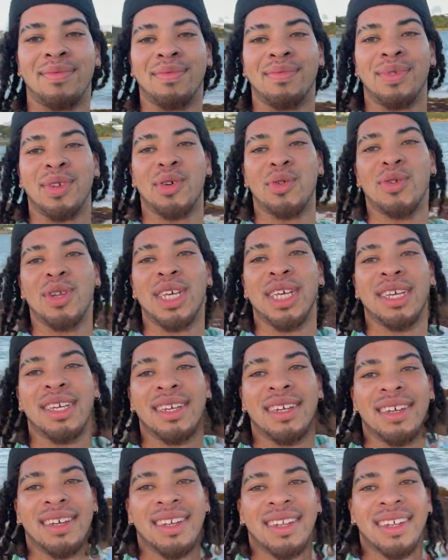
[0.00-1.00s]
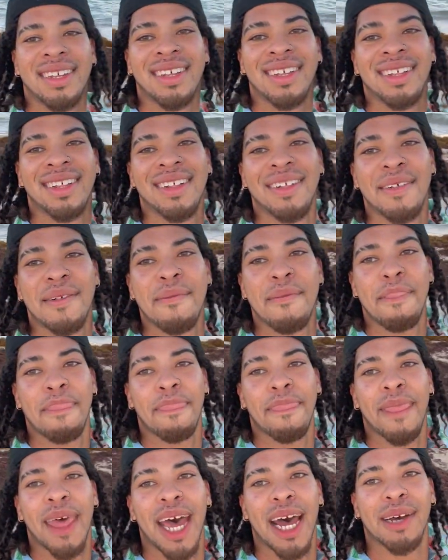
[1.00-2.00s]
Judy,
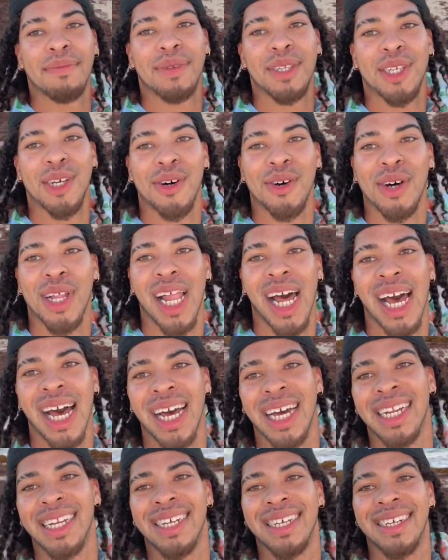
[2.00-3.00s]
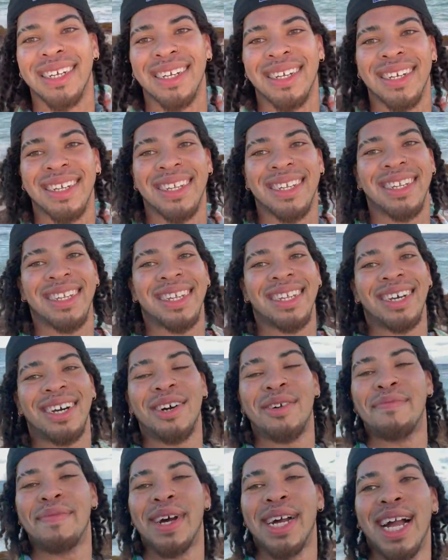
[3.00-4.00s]
I'm so glad.
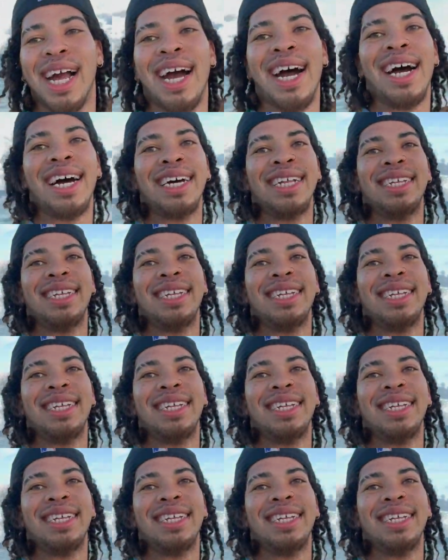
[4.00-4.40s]
Oh my God.